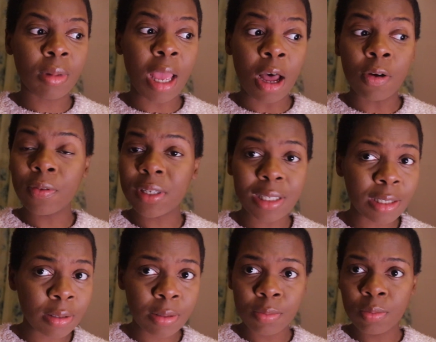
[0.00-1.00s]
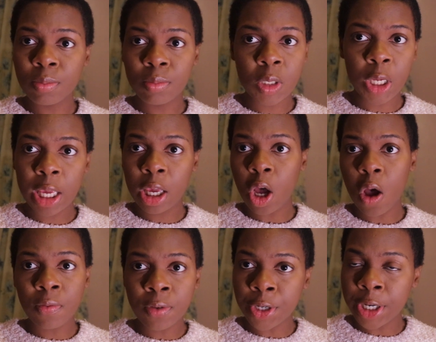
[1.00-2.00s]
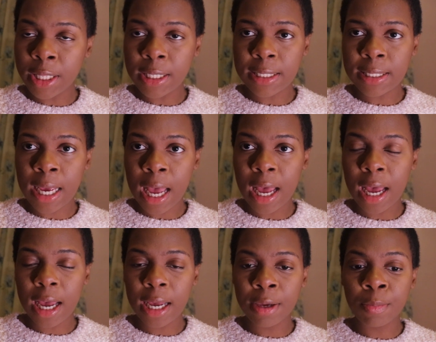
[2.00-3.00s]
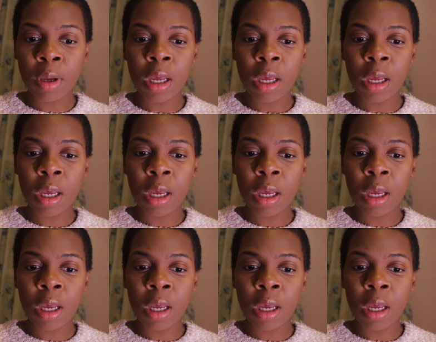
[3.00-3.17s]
Elvis is taking off during this time.